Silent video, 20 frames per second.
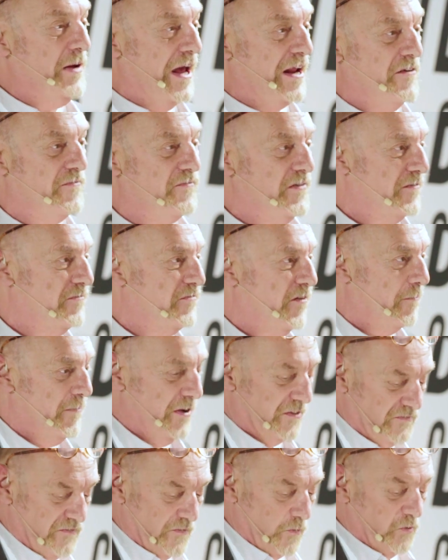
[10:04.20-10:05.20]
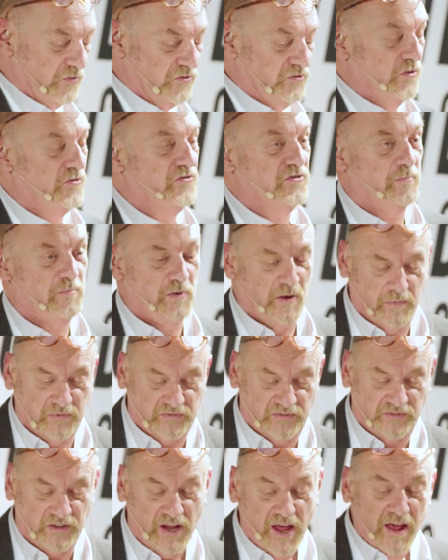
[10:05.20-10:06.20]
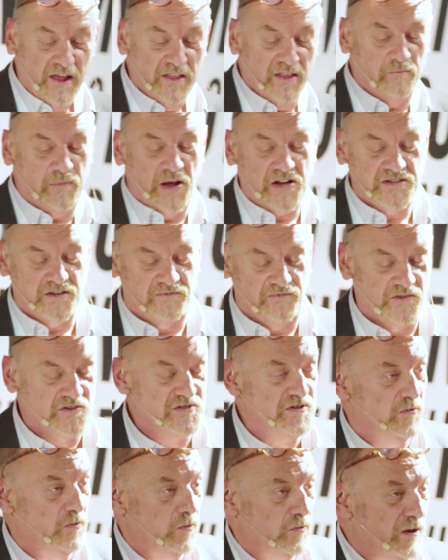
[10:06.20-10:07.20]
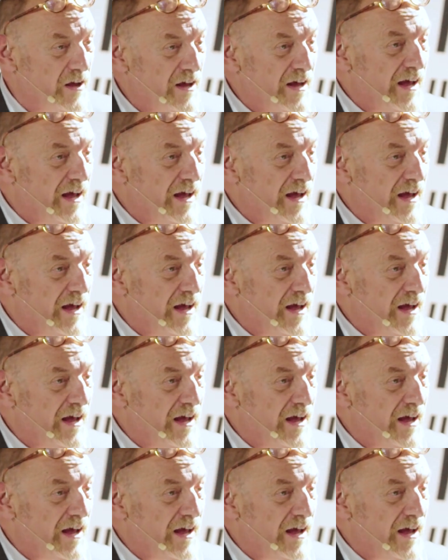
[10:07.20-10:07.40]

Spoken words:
benefit from it for all sorts of purposes, the better for us all.